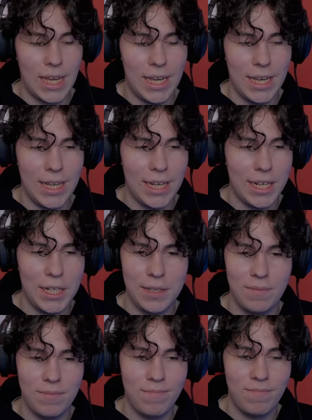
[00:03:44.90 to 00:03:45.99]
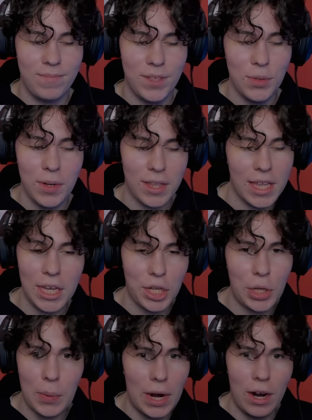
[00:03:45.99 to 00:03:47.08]
I don't think
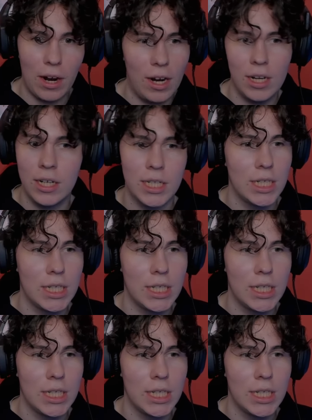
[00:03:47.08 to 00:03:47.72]
you are.